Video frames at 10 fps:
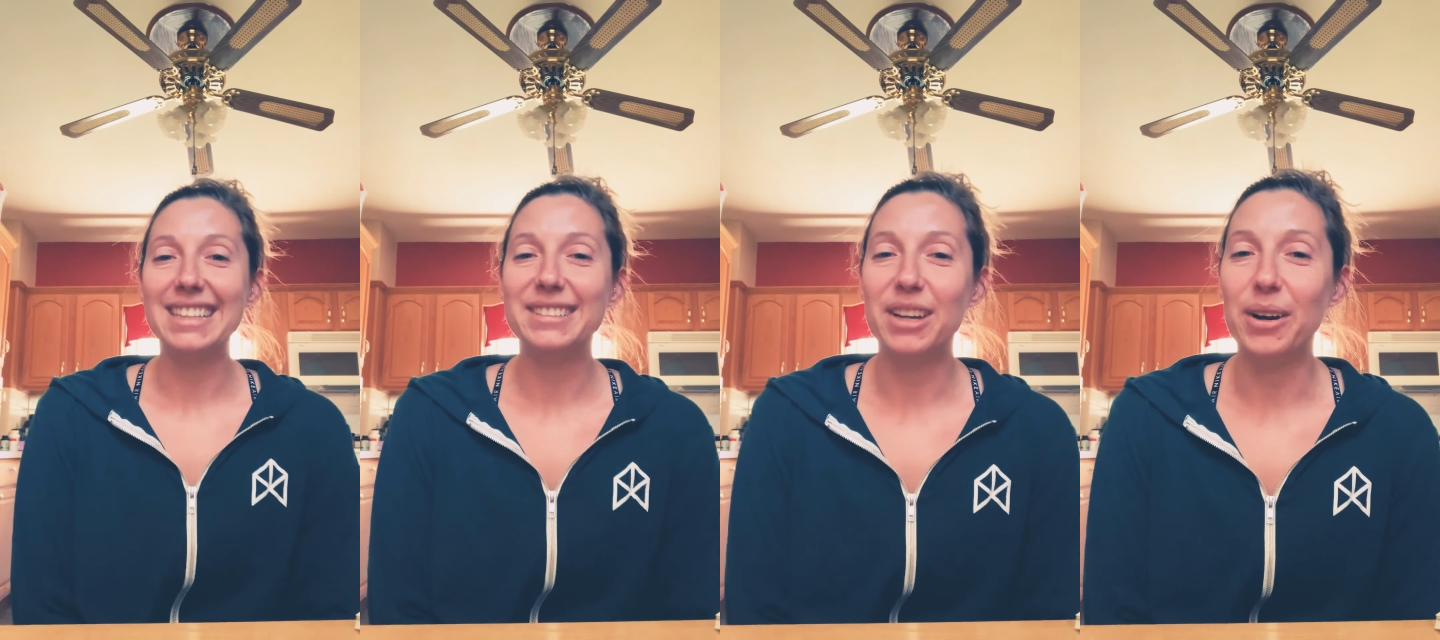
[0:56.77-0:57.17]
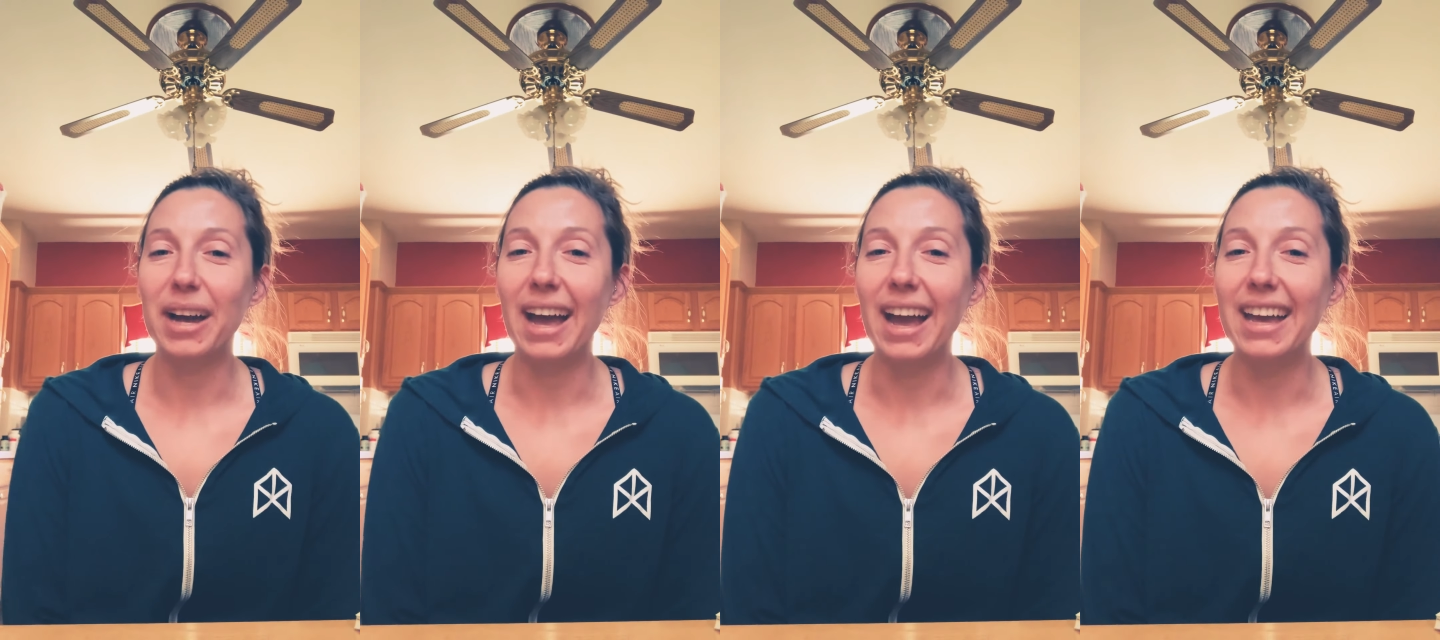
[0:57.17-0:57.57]
so
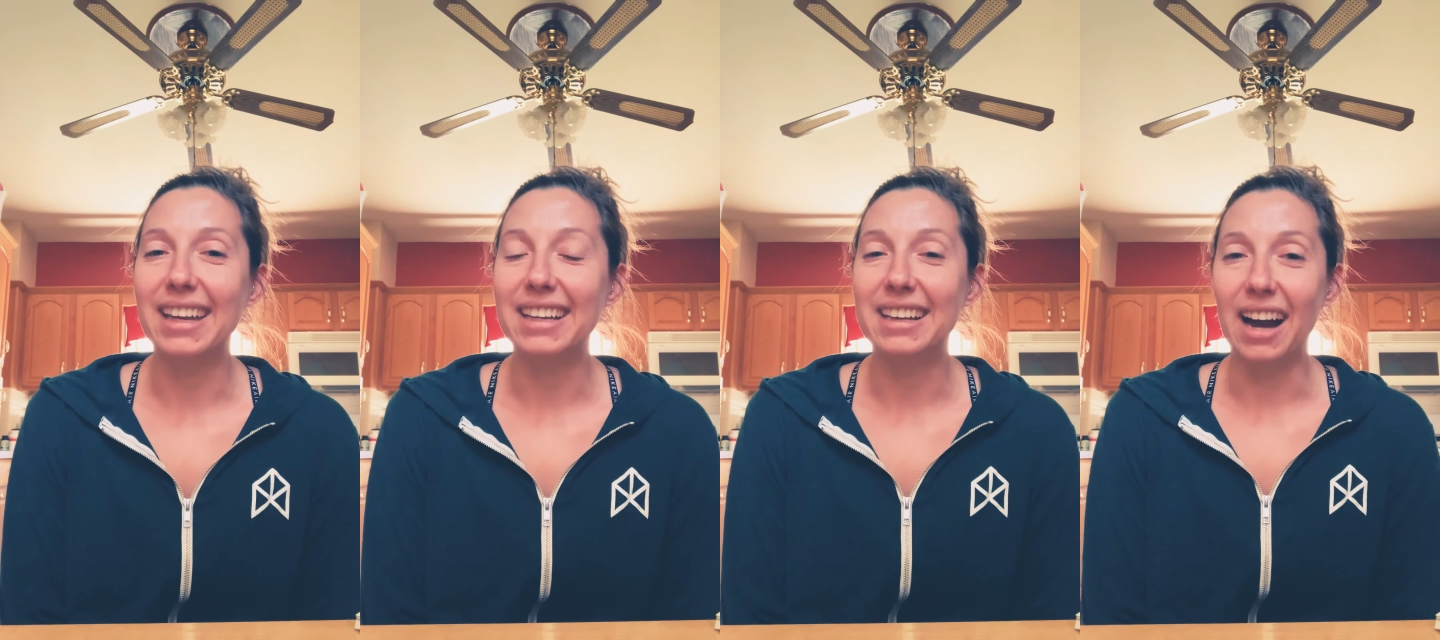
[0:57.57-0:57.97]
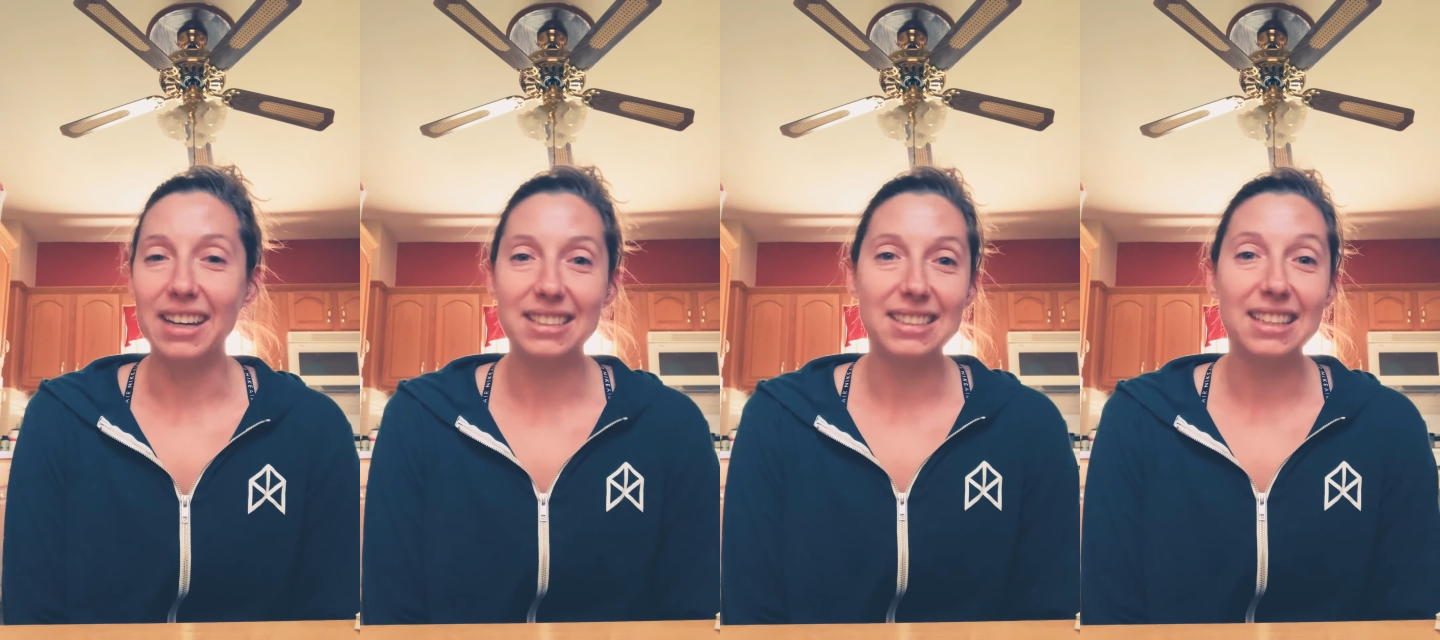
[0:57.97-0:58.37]
I got
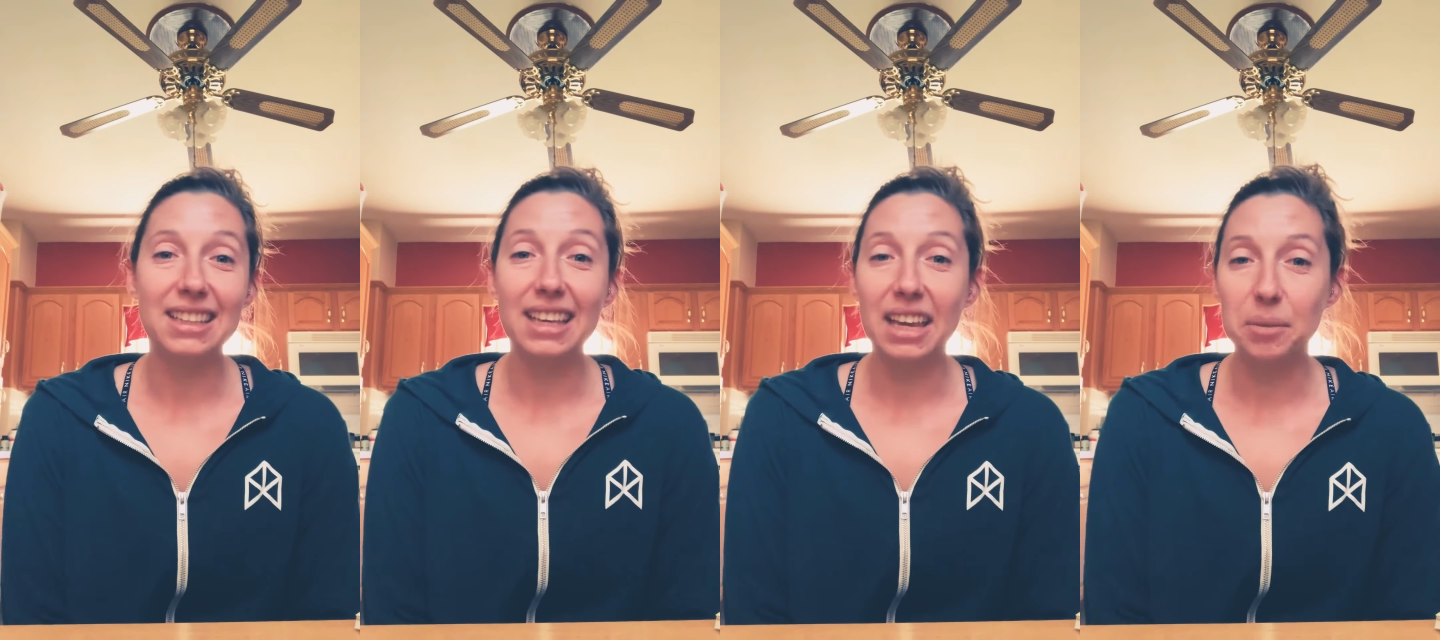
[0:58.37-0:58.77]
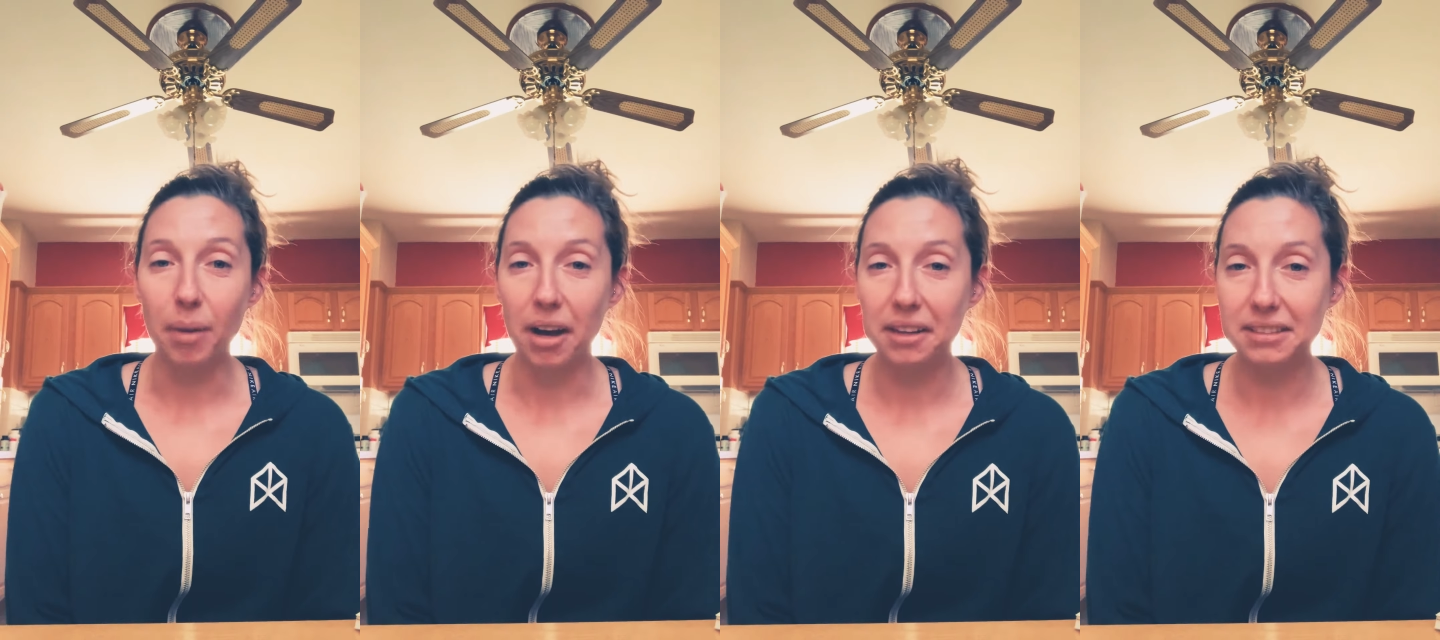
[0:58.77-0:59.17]
into the
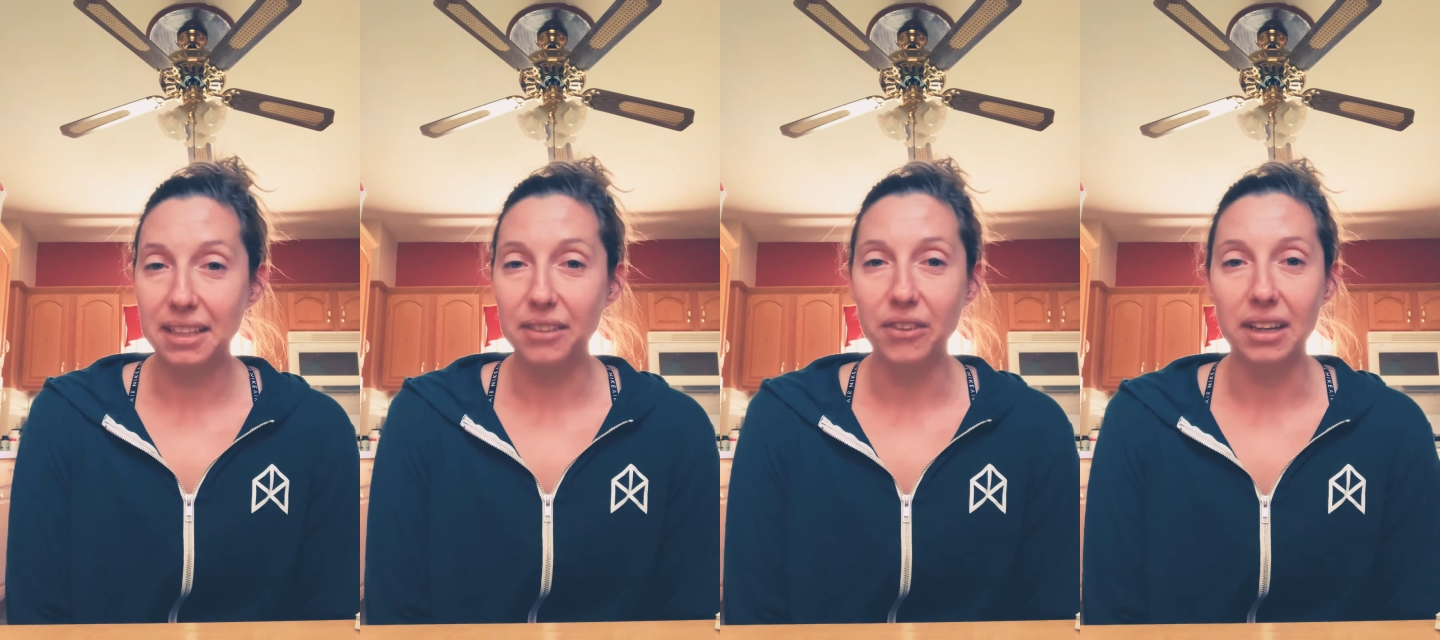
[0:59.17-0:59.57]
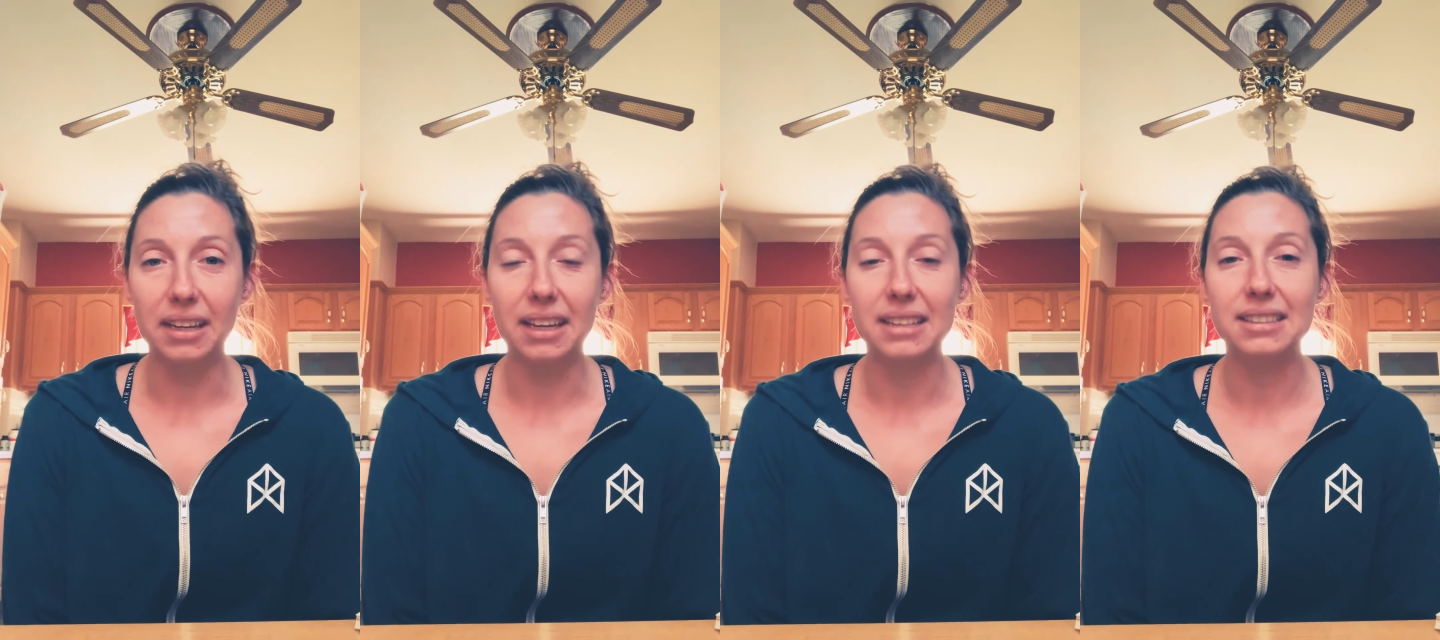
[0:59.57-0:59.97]
kickboxing
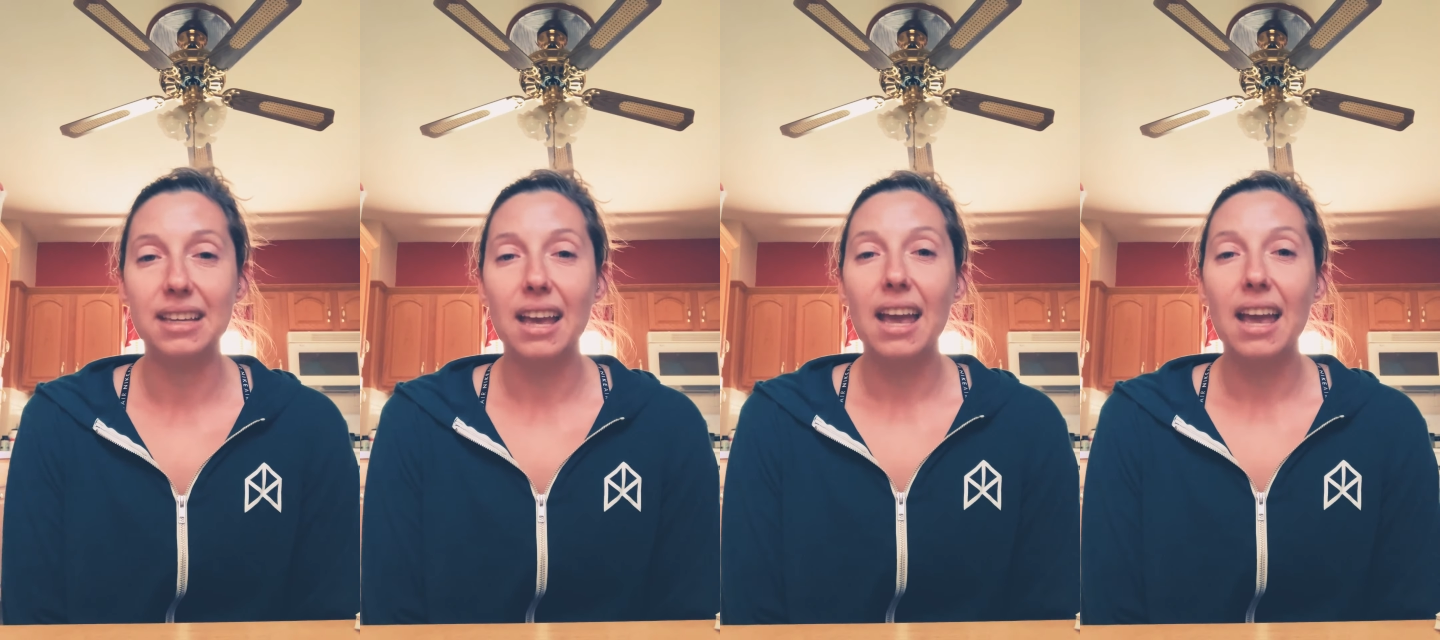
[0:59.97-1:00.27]
fitness.